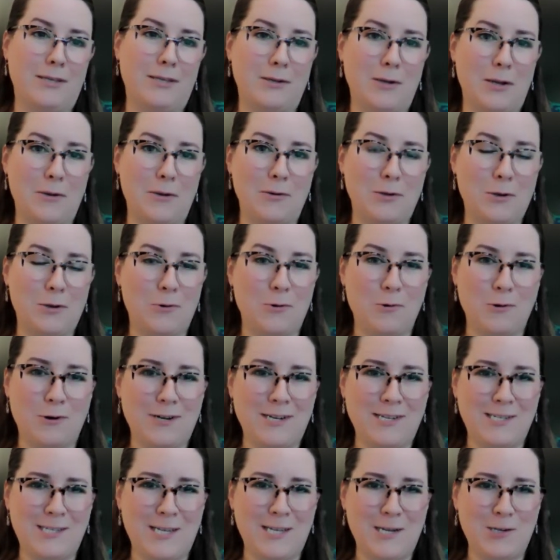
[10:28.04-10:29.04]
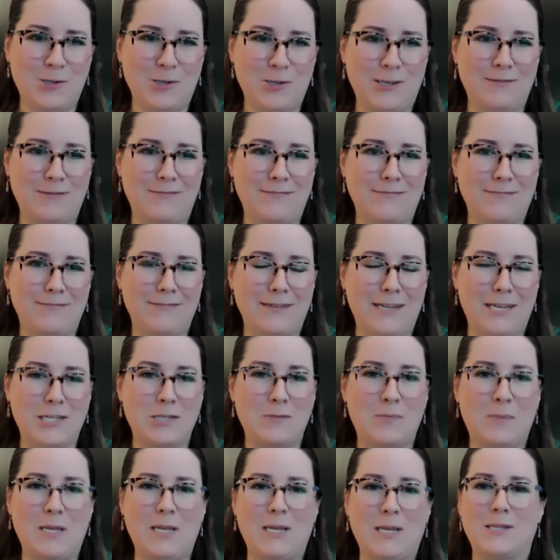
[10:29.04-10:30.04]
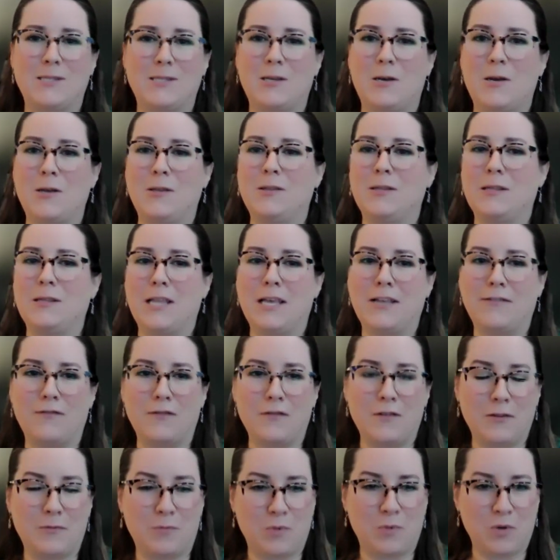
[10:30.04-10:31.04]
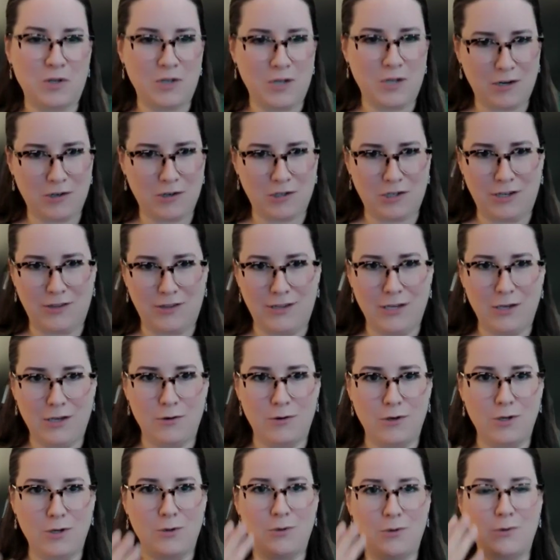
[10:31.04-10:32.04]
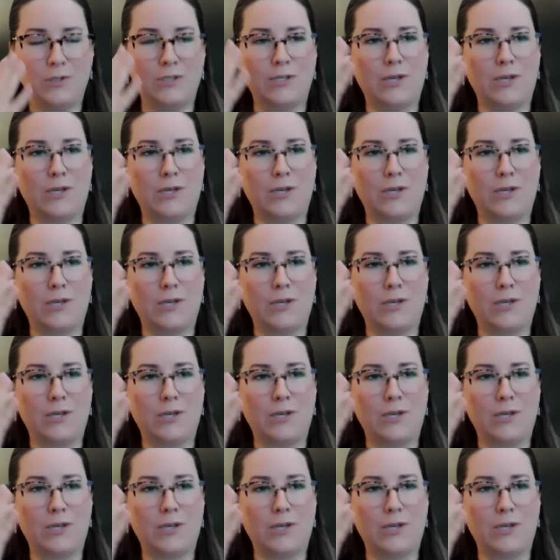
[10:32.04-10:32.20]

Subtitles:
your organization. It depends on the level of production that you do.